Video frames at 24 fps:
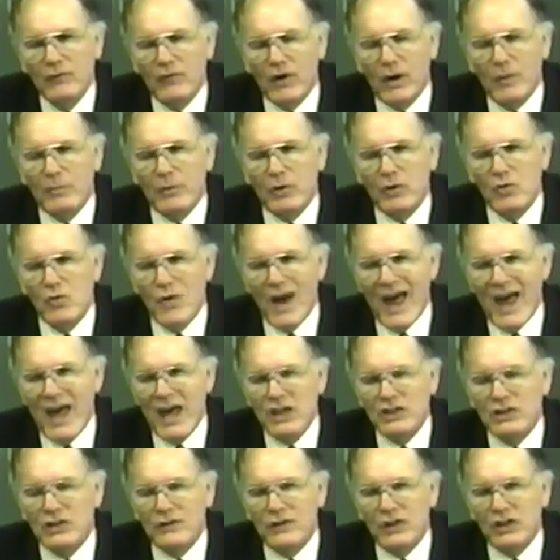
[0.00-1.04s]
From the
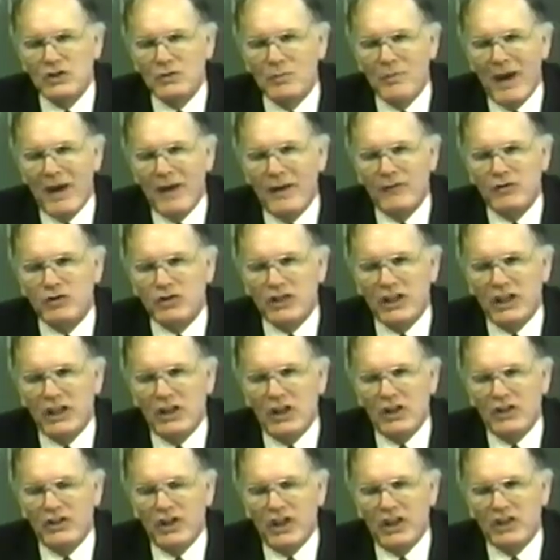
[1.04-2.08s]
rise of this man of
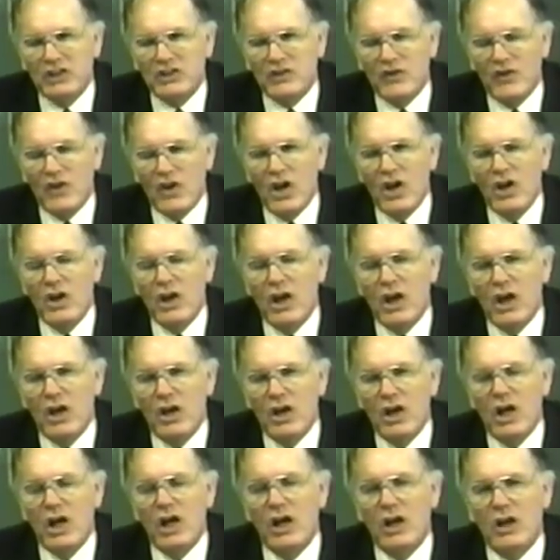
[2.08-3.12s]
sin until his uh,
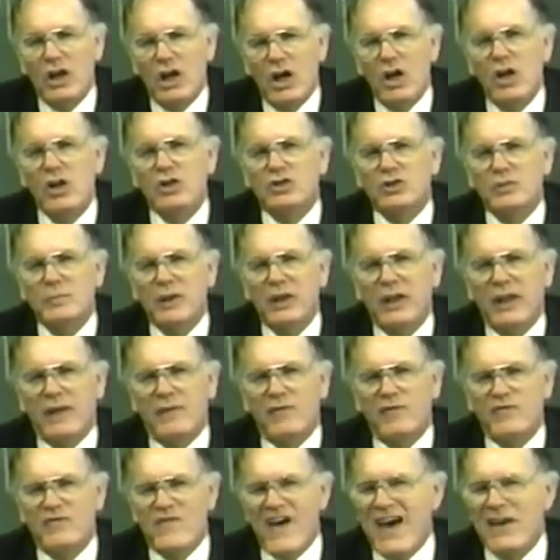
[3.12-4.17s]
uh, uh, ultimate
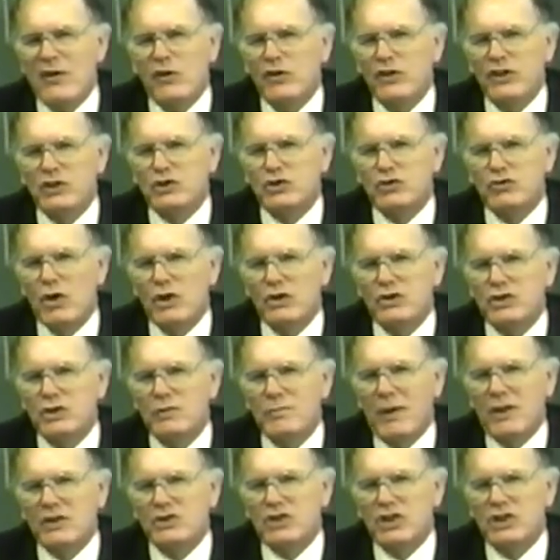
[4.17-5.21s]
and final
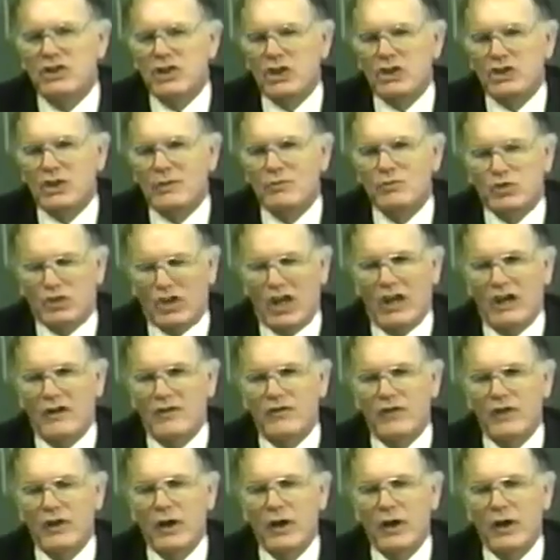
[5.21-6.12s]
destruction by Jesus himself,